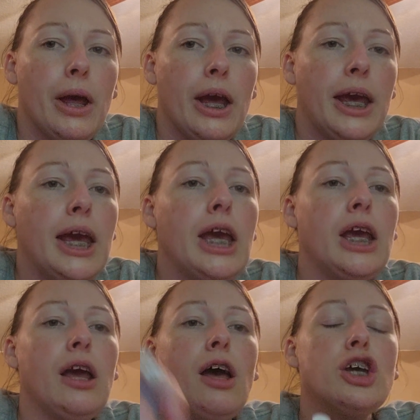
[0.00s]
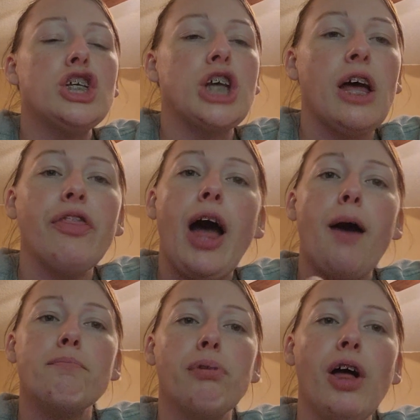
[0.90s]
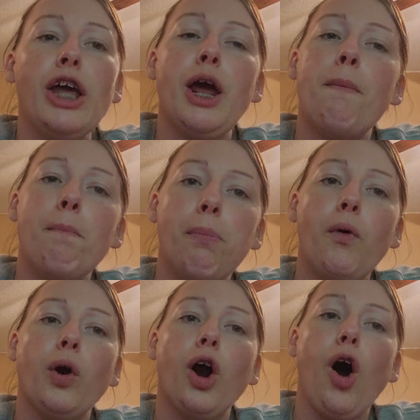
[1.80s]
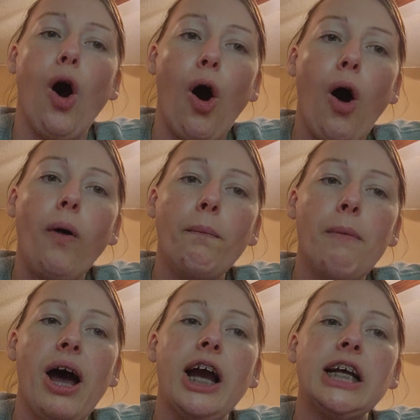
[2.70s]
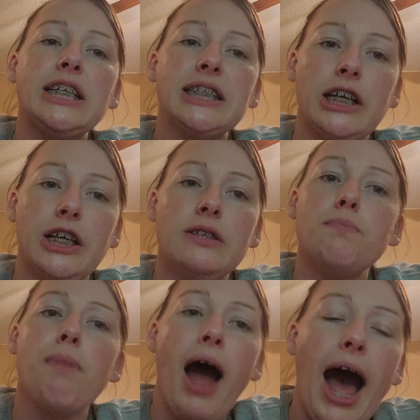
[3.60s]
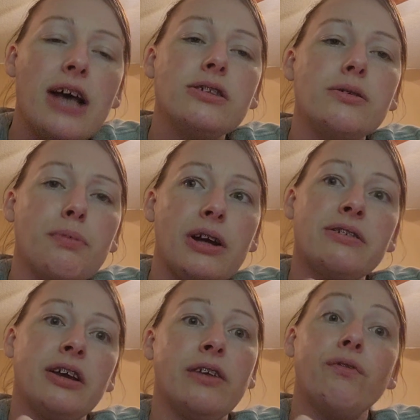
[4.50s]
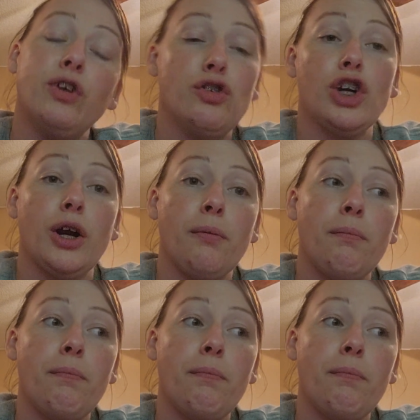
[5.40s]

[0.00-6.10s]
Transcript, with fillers: he shed that blood and bore all my sins past, present, and future